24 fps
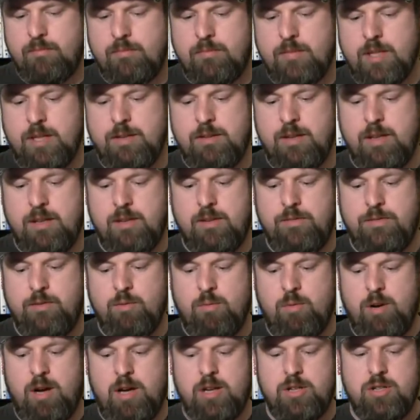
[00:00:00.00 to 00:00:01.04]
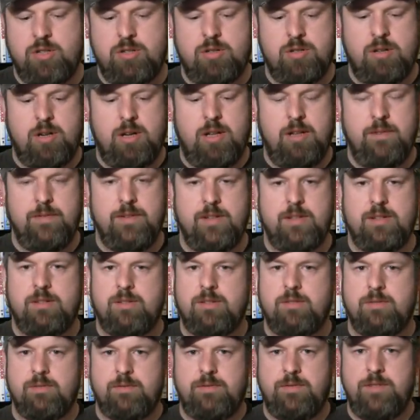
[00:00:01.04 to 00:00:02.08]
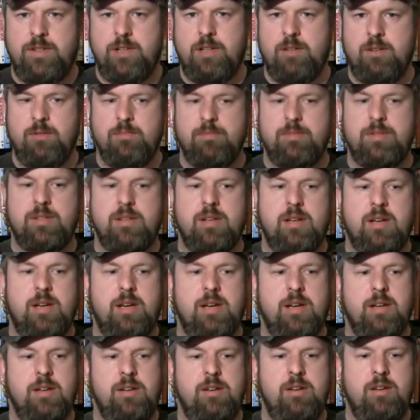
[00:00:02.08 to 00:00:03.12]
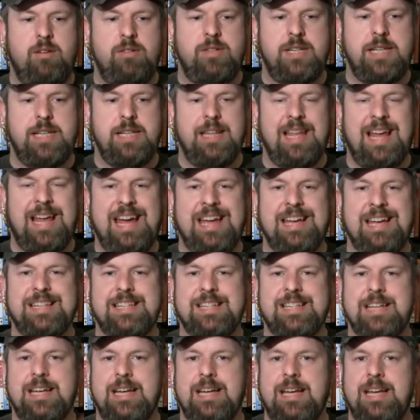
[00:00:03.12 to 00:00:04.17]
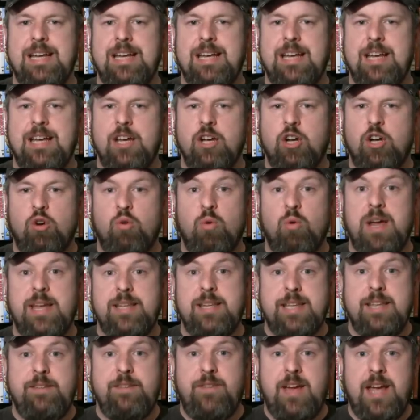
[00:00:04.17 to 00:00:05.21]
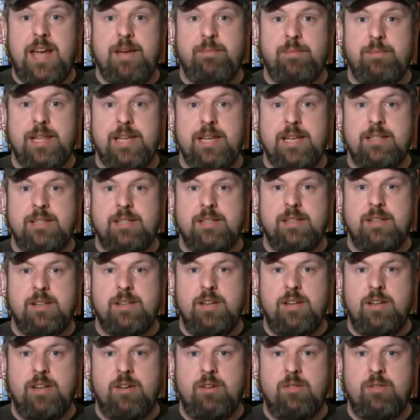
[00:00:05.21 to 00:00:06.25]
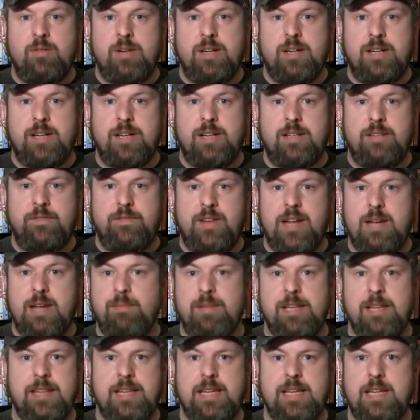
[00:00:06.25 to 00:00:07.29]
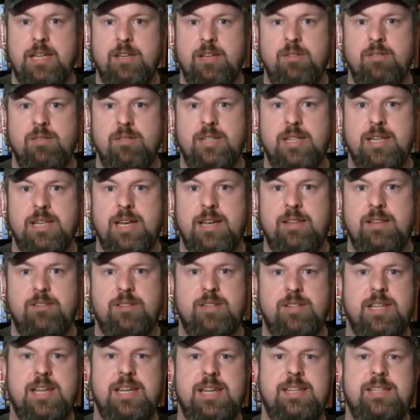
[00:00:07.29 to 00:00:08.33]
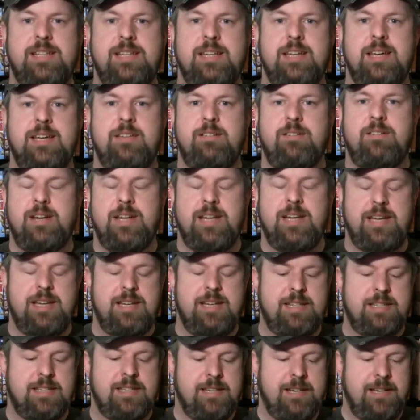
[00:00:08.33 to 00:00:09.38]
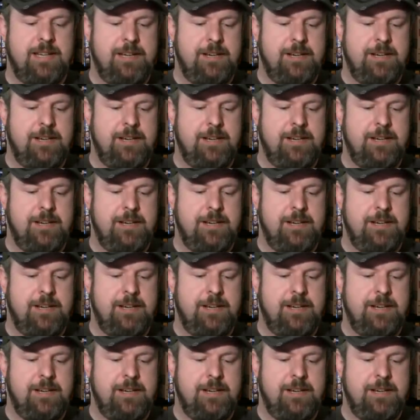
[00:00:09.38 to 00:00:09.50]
if you watch all of his films, you notice he likes crazy families. You know, the family that kills together stays together, I guess.